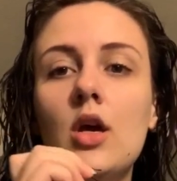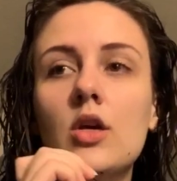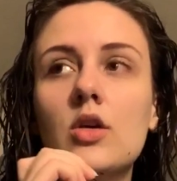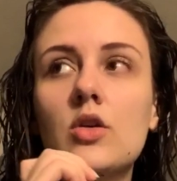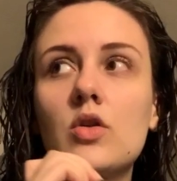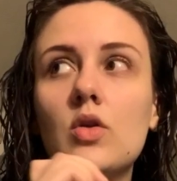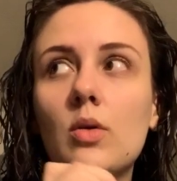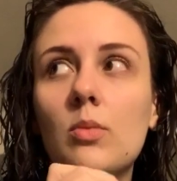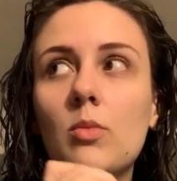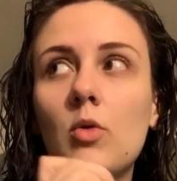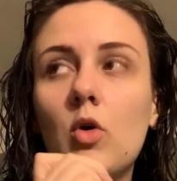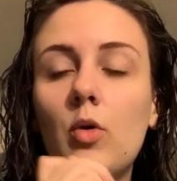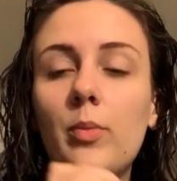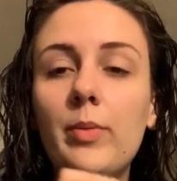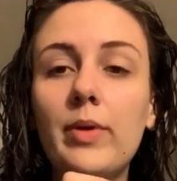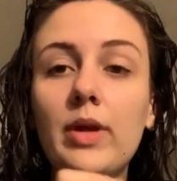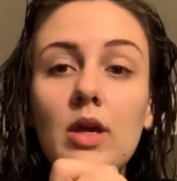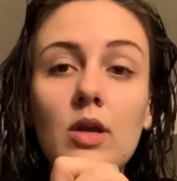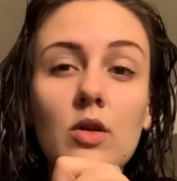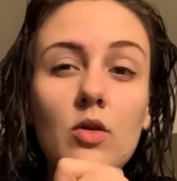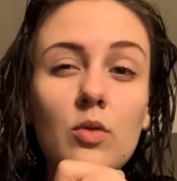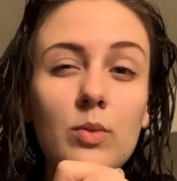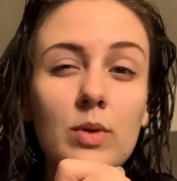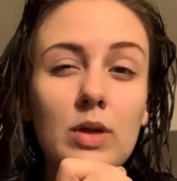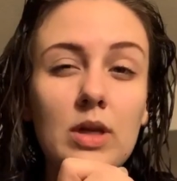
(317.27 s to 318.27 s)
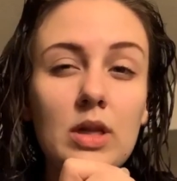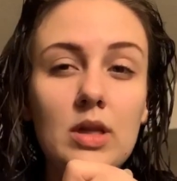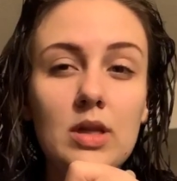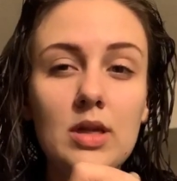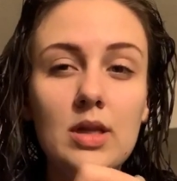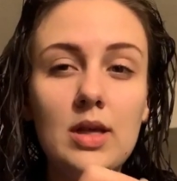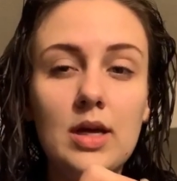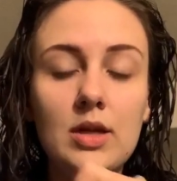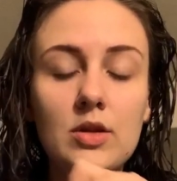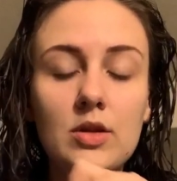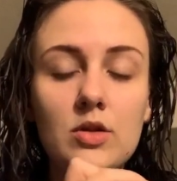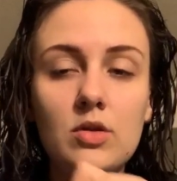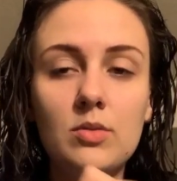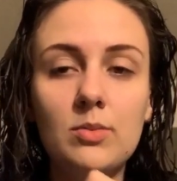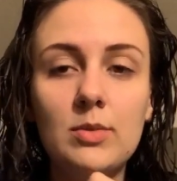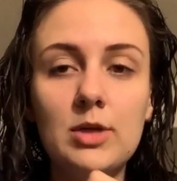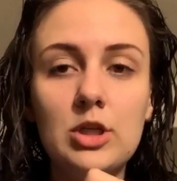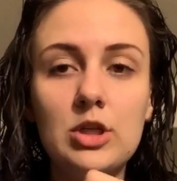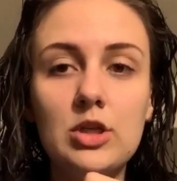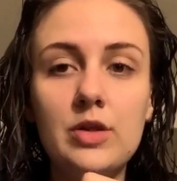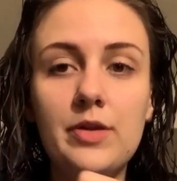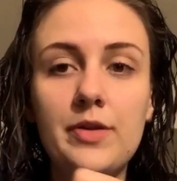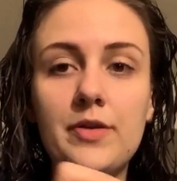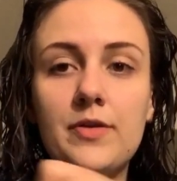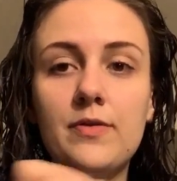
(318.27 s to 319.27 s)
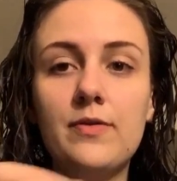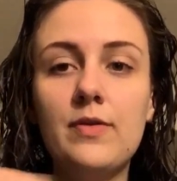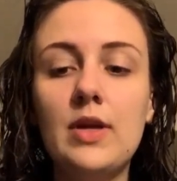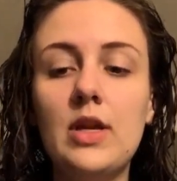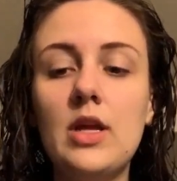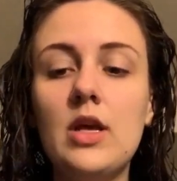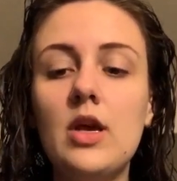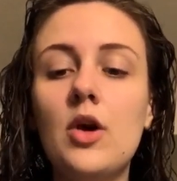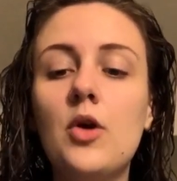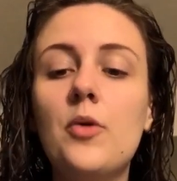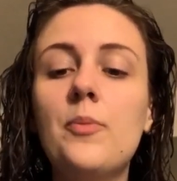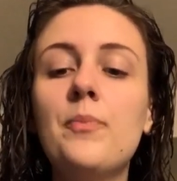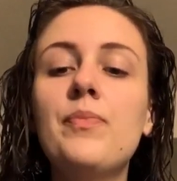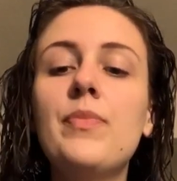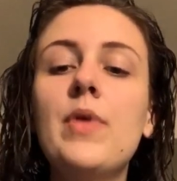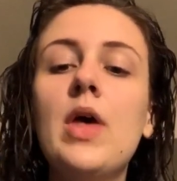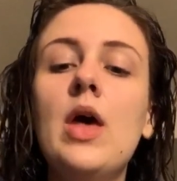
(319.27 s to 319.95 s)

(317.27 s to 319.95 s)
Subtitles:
So I'm hoping I don't run into that too much in this video.